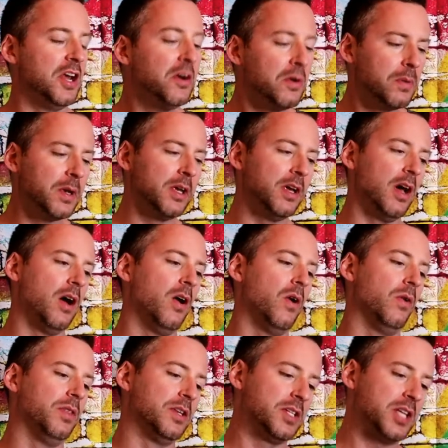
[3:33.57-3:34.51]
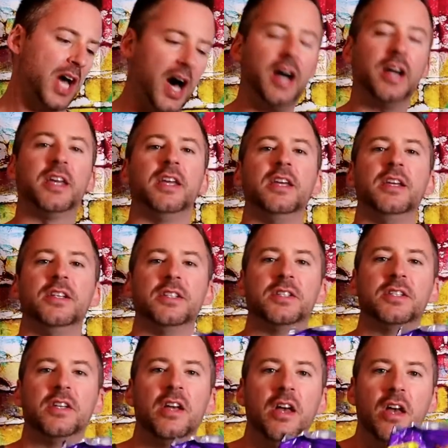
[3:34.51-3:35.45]
Here we go, the
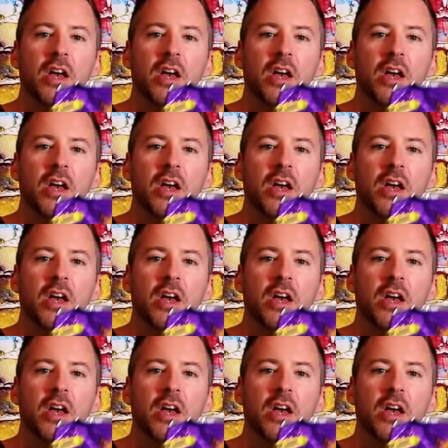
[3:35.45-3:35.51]
Takis